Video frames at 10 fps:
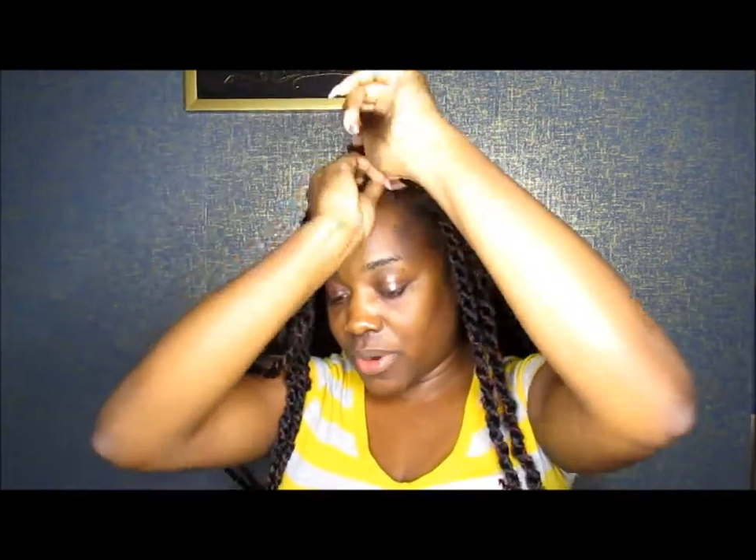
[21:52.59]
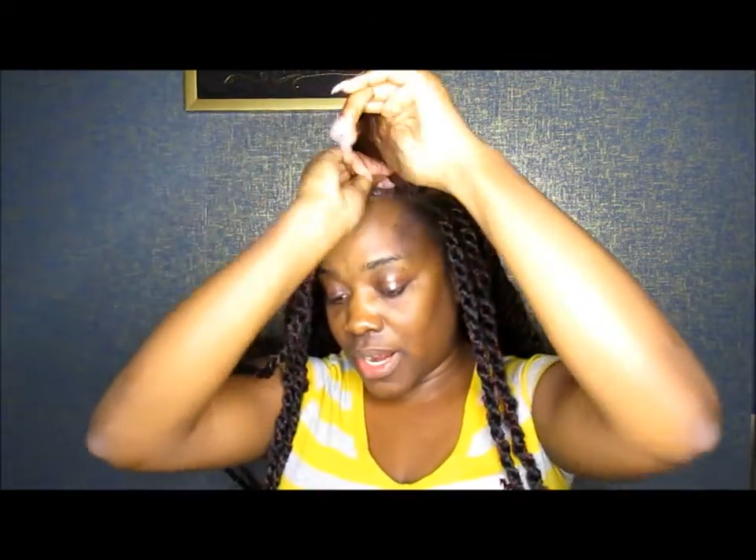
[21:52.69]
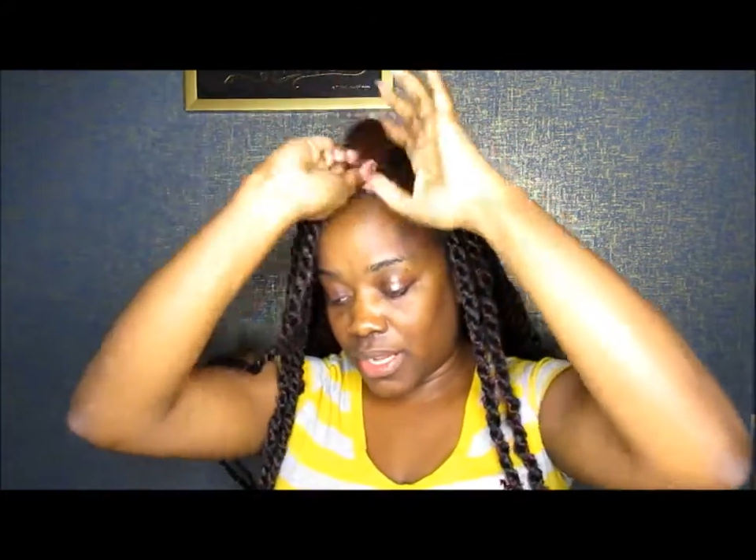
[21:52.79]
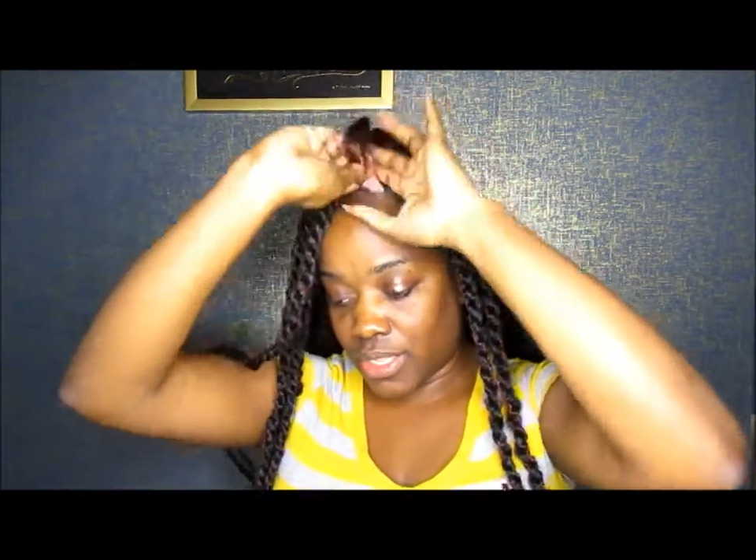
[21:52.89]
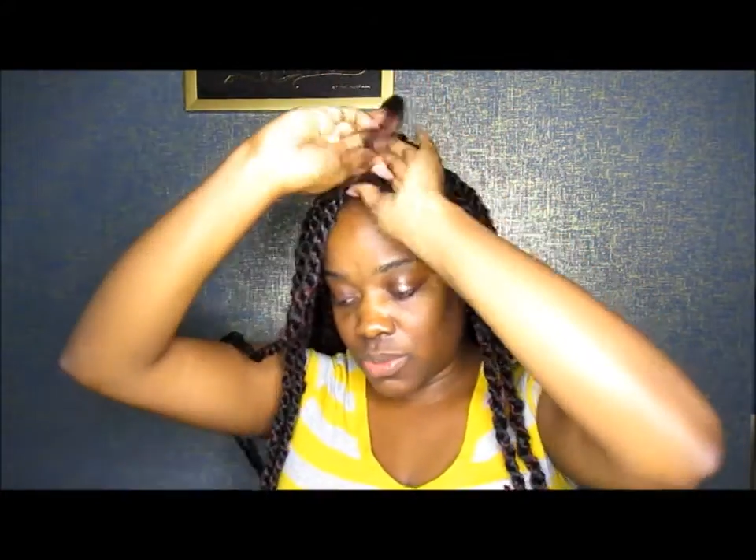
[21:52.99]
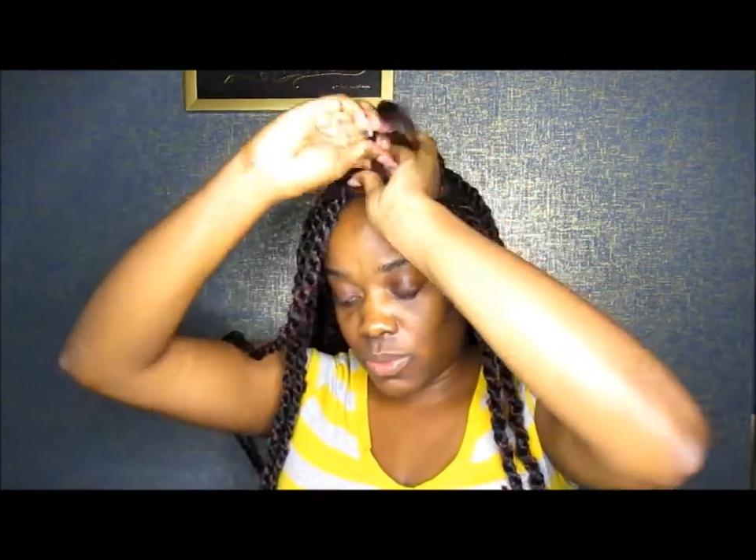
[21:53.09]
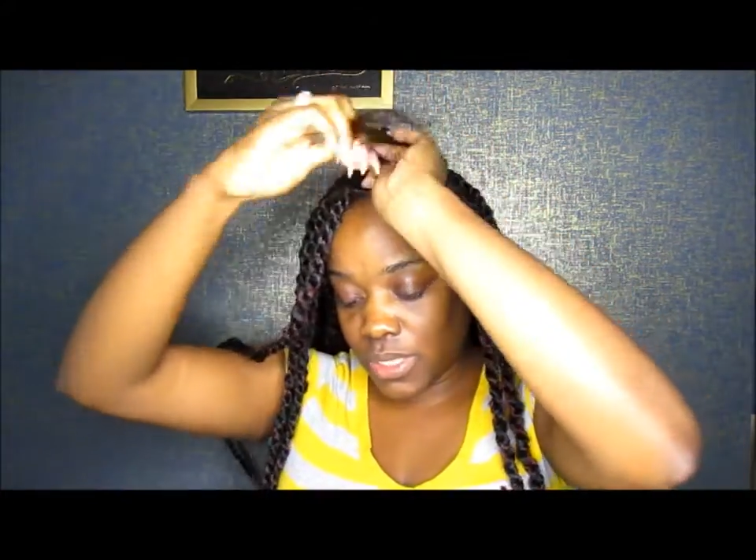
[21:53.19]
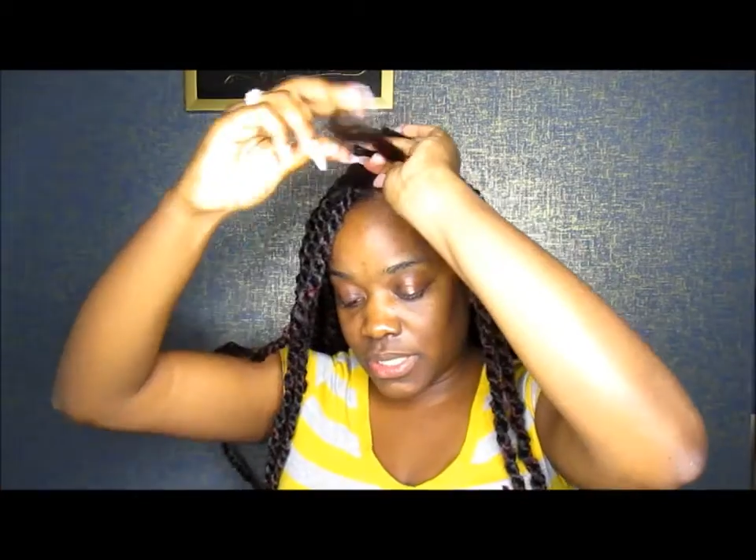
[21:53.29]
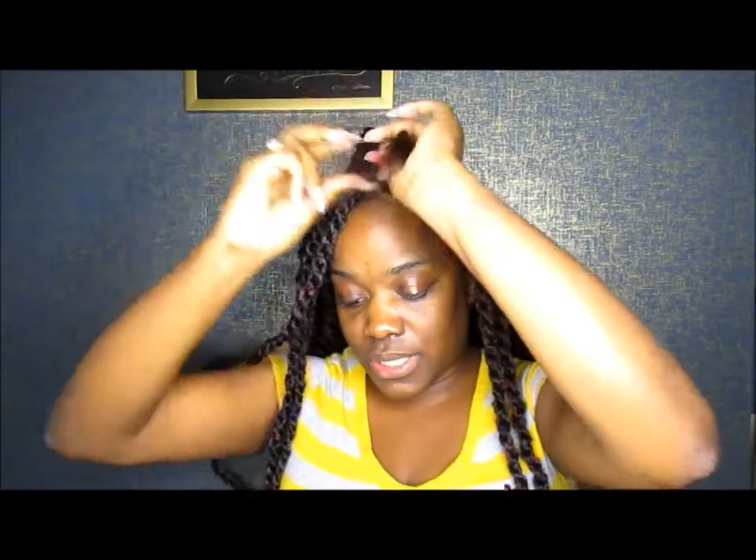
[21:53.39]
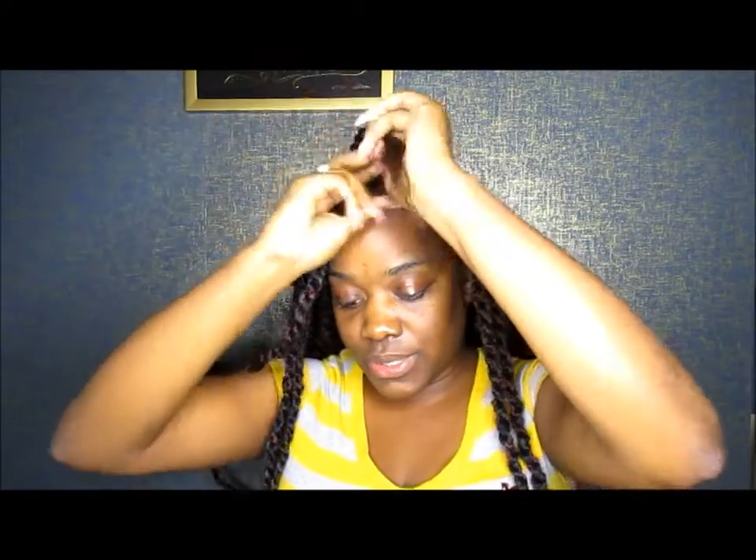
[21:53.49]
product that you
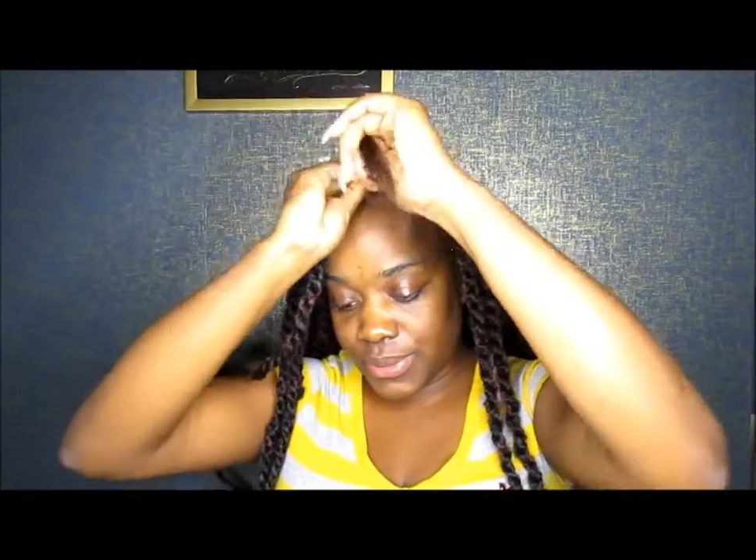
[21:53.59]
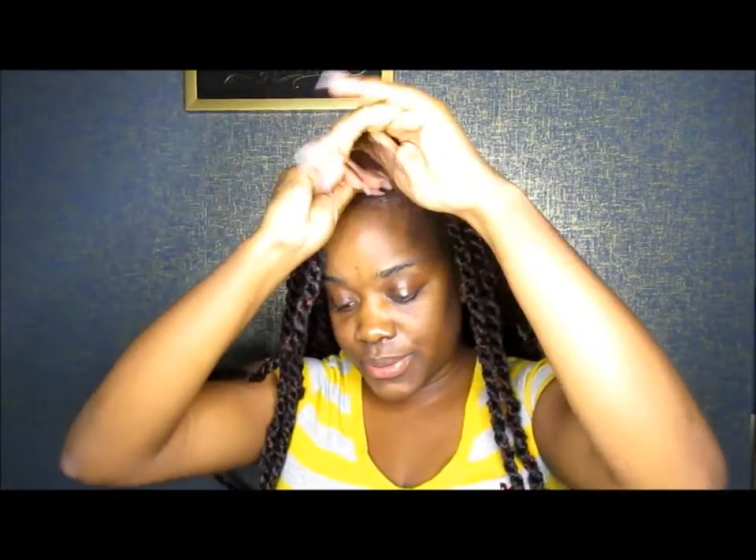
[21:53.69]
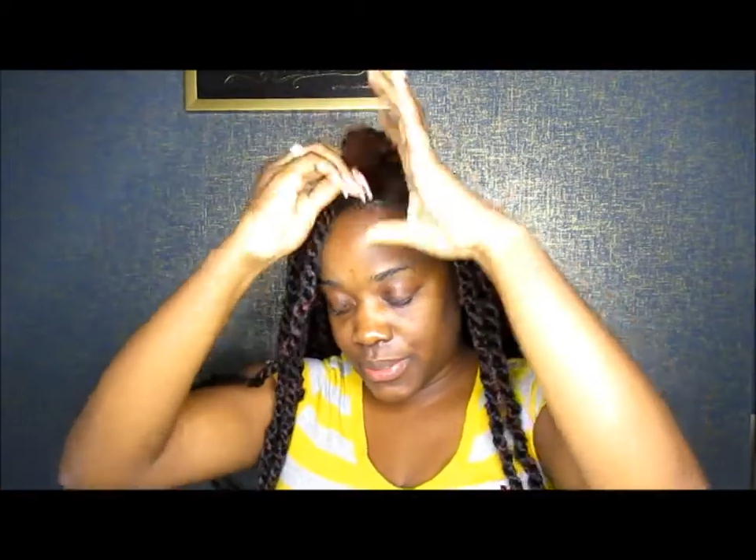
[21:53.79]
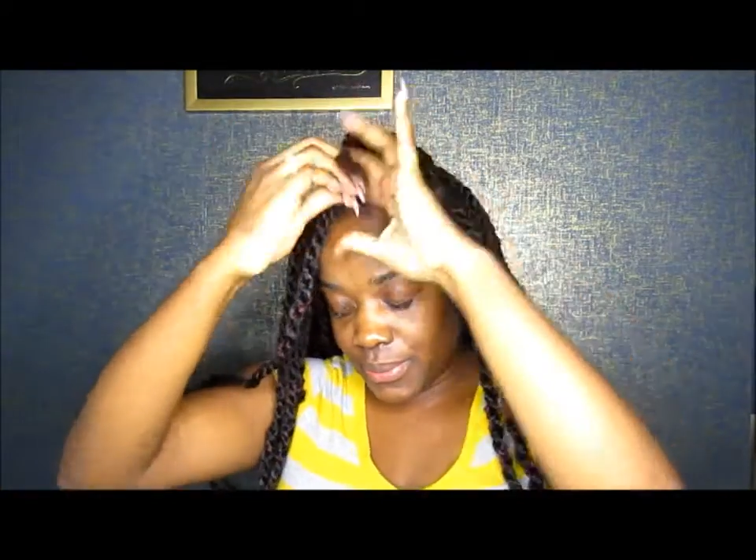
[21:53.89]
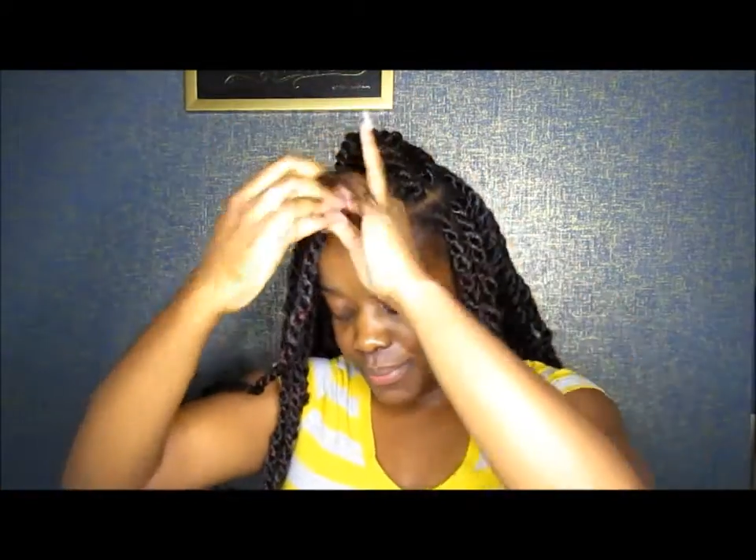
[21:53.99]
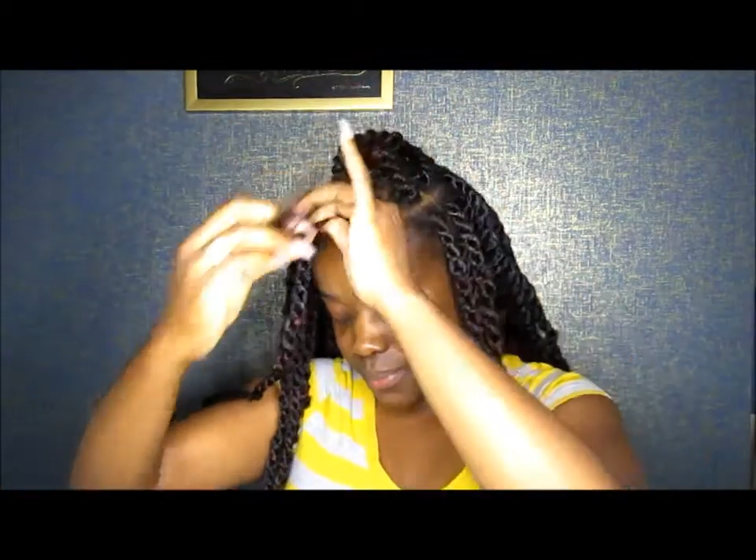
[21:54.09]
want to use.